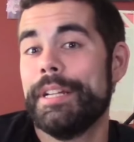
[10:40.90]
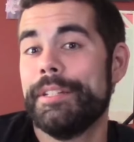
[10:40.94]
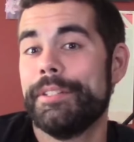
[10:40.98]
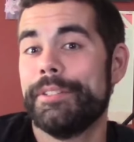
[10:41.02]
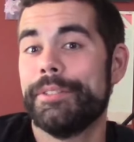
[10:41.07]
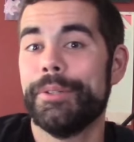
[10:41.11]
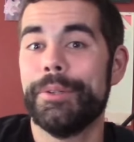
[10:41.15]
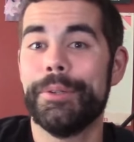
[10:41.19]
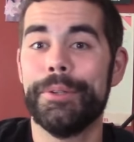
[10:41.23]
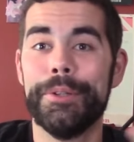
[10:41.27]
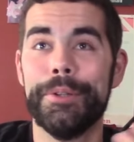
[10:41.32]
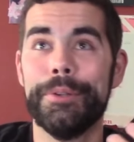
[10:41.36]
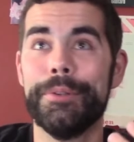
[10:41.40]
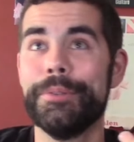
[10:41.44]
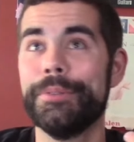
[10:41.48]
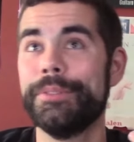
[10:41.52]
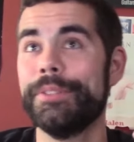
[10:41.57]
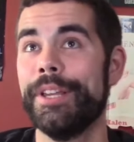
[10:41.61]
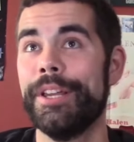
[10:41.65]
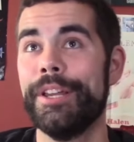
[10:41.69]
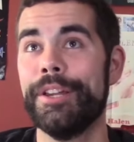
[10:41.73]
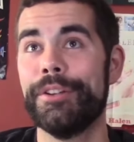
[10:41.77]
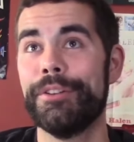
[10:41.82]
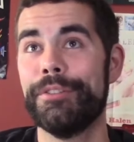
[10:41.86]

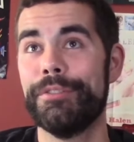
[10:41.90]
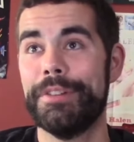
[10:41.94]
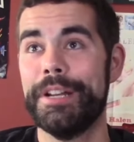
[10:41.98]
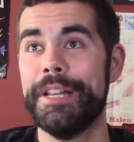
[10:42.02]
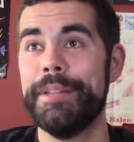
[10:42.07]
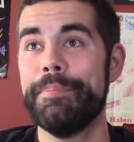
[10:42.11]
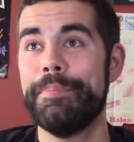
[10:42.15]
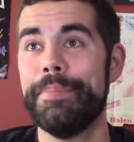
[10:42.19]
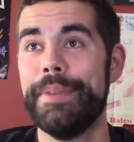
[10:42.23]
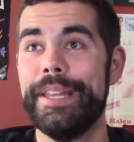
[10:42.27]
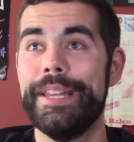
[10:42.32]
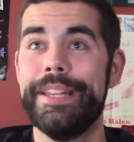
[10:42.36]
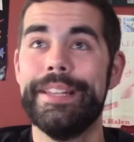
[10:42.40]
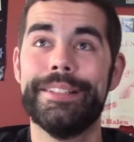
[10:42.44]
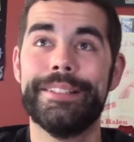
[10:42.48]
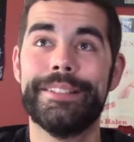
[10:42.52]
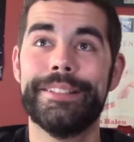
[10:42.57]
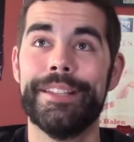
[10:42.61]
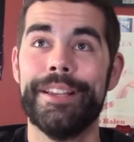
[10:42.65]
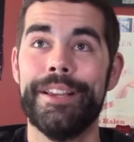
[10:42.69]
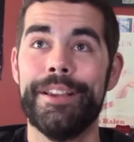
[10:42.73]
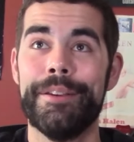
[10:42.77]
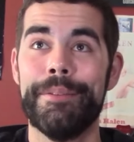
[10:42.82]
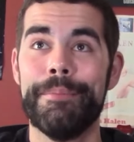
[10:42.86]
solos, great
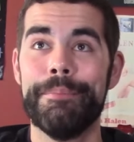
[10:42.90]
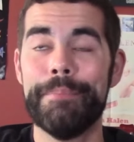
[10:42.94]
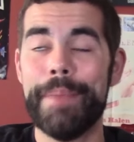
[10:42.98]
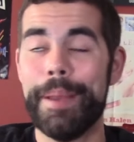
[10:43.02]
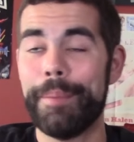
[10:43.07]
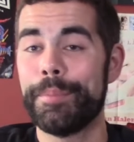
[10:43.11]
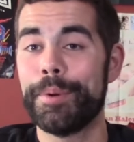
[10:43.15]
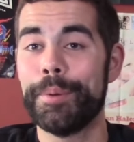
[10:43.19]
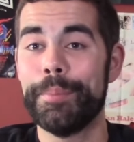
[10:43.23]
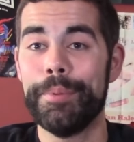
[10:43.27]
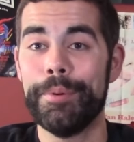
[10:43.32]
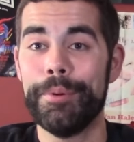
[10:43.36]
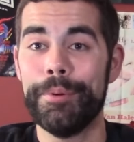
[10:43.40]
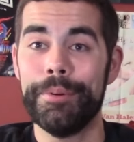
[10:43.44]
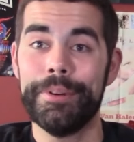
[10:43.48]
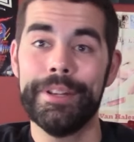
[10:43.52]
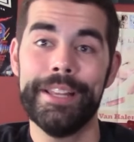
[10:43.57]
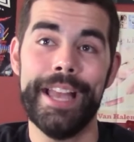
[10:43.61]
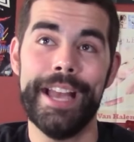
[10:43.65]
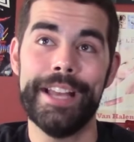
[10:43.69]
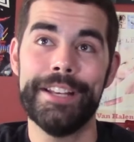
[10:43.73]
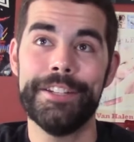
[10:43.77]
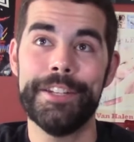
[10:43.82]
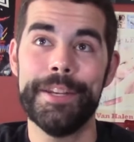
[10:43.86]
bass, memorable,
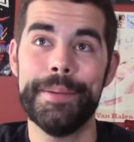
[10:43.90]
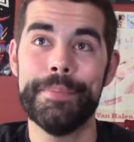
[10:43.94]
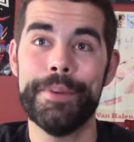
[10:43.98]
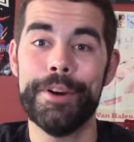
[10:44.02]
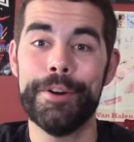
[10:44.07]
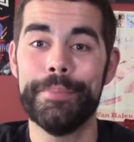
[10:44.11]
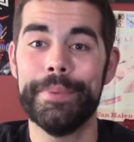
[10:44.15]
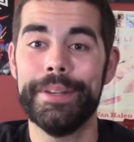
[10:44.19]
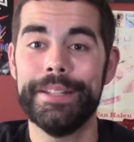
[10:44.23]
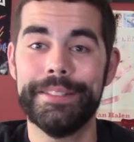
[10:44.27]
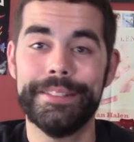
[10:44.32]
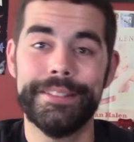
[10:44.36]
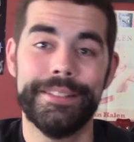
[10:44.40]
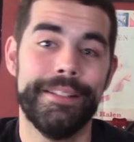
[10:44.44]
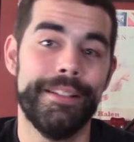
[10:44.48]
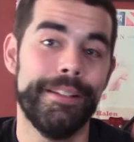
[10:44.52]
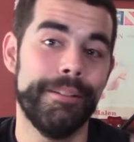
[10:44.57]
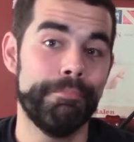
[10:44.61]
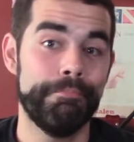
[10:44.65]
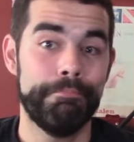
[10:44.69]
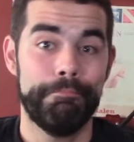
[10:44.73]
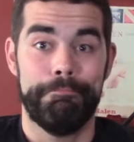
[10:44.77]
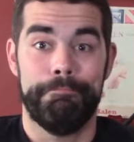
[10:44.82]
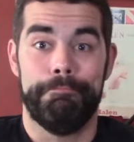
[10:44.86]
catchy moments.
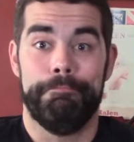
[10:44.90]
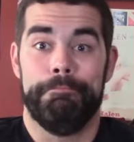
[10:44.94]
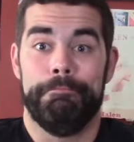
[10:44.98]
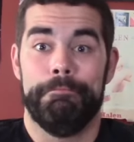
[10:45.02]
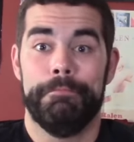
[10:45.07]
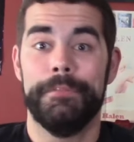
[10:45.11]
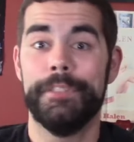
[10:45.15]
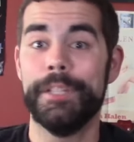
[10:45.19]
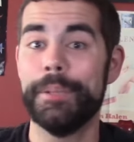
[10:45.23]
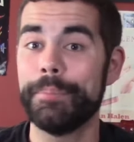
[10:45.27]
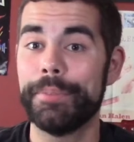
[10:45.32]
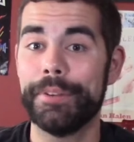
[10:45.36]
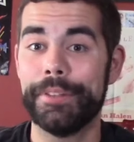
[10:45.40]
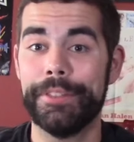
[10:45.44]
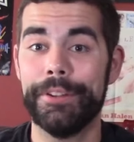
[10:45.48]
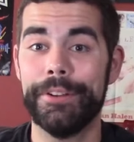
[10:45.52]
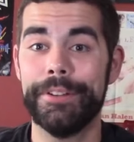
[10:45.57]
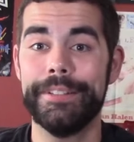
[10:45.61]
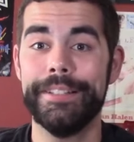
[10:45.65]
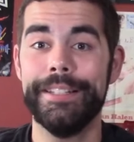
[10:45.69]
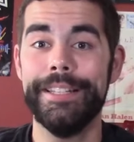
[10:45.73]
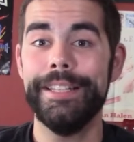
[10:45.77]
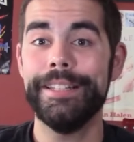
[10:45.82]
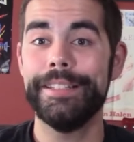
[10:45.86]
Number
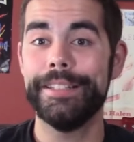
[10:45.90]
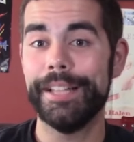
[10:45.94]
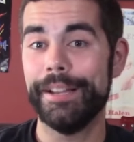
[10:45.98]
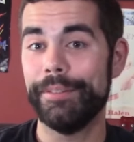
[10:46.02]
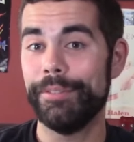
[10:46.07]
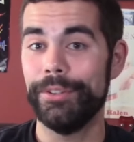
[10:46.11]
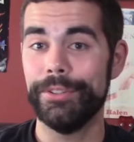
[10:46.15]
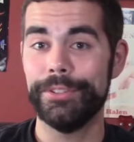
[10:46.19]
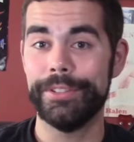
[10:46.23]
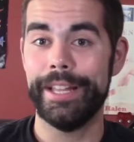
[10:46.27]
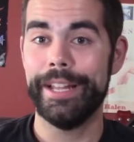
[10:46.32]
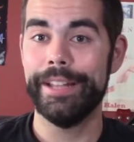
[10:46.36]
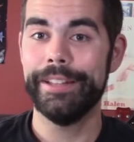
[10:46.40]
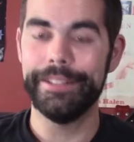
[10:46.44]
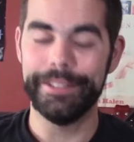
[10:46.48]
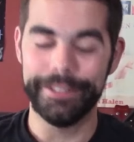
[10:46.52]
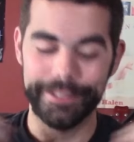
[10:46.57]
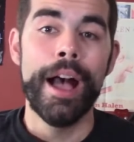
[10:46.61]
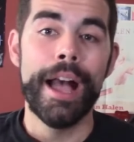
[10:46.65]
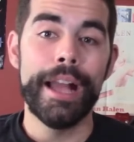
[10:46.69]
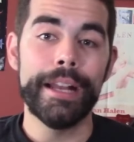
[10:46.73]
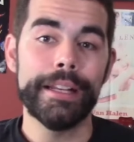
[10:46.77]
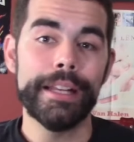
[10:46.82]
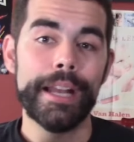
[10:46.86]
13, Devil's
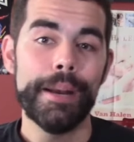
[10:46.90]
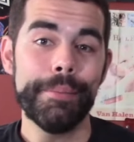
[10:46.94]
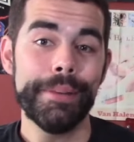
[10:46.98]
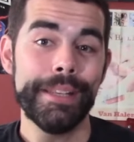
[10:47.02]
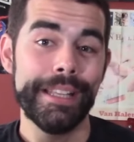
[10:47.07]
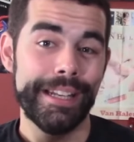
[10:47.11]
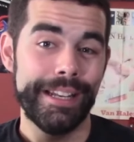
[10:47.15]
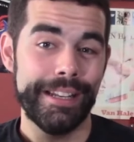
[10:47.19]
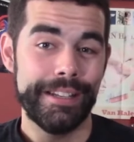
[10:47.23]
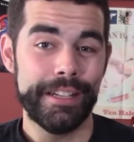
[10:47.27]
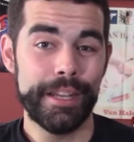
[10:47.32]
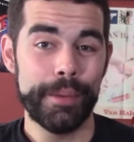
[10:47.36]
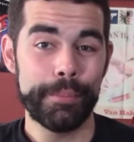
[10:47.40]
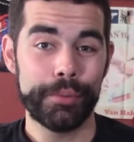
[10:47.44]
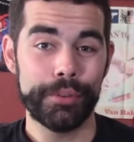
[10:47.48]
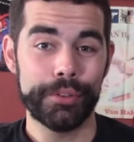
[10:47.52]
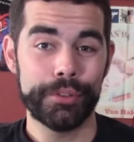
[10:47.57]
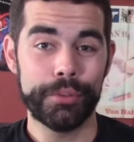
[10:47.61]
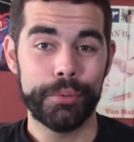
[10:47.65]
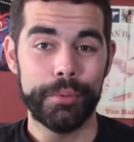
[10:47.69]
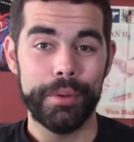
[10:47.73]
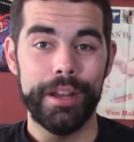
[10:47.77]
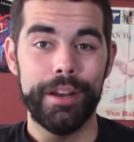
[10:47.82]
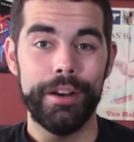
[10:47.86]
Island. And coming in at number
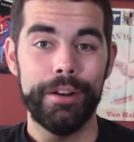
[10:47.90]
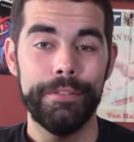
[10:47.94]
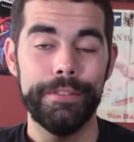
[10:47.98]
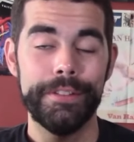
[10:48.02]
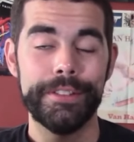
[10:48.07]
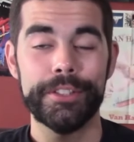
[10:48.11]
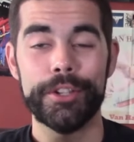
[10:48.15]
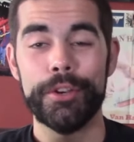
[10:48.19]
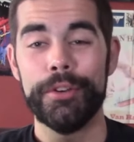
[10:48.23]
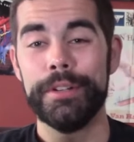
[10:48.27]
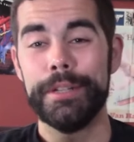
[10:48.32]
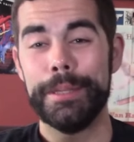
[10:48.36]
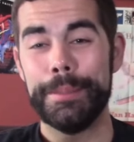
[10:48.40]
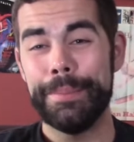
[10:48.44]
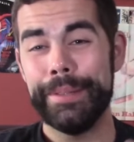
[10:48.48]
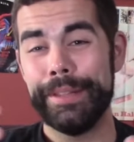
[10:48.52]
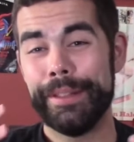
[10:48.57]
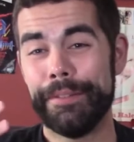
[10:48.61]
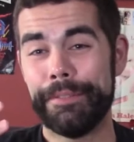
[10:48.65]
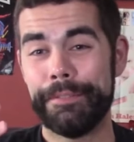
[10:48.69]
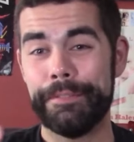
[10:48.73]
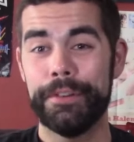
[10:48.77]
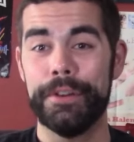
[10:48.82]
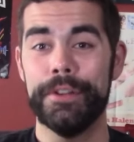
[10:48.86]
12 is going to be
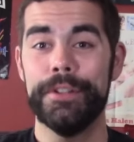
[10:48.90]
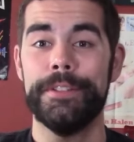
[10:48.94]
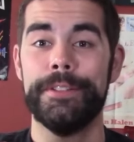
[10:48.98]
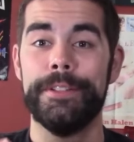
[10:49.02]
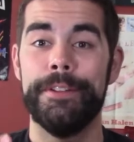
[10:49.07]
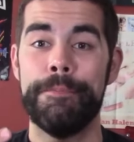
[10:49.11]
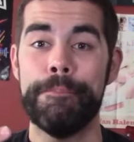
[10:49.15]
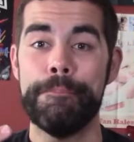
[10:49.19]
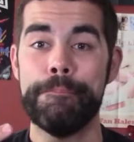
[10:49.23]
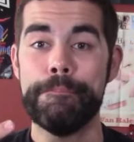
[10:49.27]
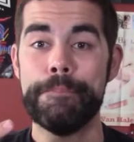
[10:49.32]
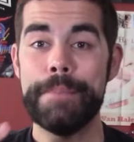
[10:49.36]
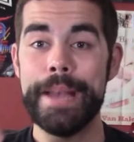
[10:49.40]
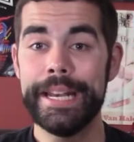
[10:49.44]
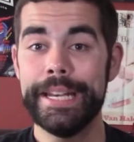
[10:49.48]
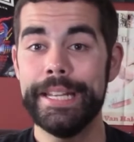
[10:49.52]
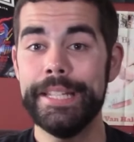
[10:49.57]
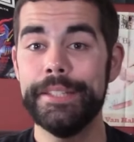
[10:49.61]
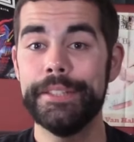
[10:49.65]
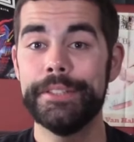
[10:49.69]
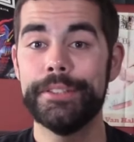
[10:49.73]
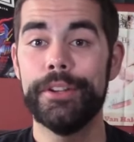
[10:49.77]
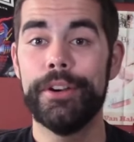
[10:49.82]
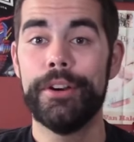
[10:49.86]
the first of
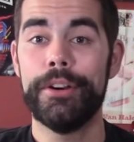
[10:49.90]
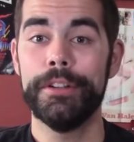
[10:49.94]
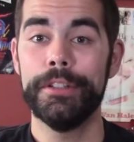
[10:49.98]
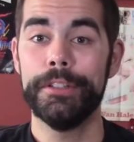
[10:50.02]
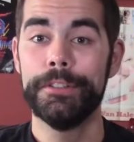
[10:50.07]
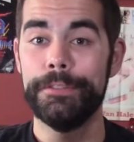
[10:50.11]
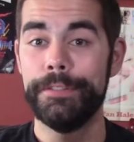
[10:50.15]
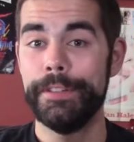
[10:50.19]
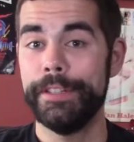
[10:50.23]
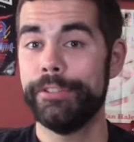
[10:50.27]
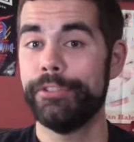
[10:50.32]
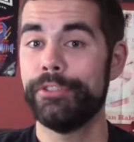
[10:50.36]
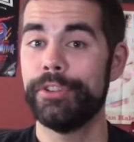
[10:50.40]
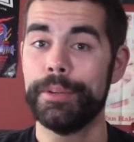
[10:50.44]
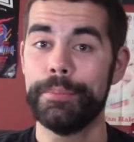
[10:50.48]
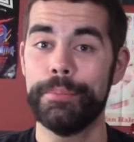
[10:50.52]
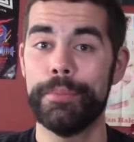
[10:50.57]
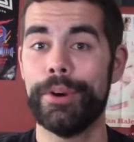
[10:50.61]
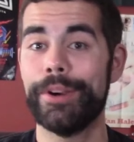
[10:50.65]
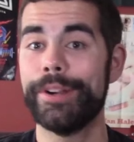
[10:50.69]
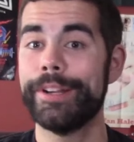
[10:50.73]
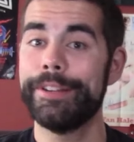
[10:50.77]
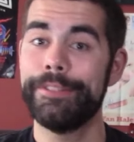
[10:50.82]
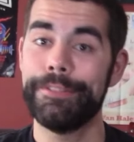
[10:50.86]
many songs featuring
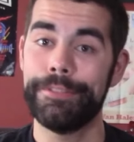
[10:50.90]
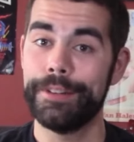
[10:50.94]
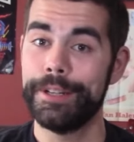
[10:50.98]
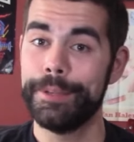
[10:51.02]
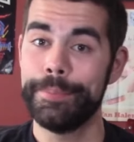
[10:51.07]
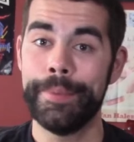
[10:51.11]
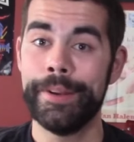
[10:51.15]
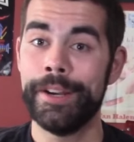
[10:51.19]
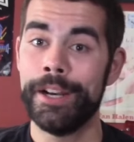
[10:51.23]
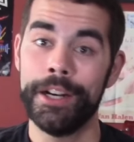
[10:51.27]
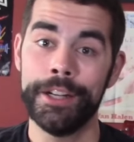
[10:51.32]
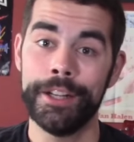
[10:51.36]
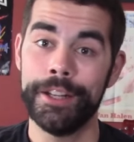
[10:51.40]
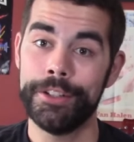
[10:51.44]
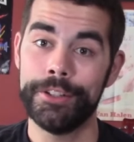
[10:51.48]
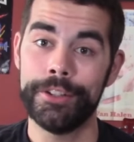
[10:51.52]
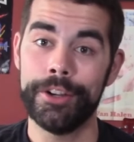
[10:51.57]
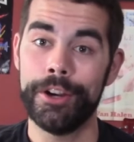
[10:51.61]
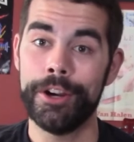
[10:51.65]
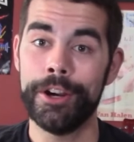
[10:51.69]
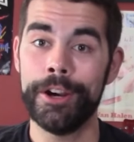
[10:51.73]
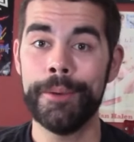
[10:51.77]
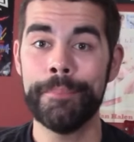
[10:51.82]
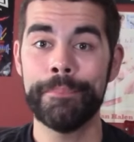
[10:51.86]
Marty Friedman on
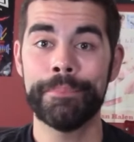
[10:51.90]
guitar.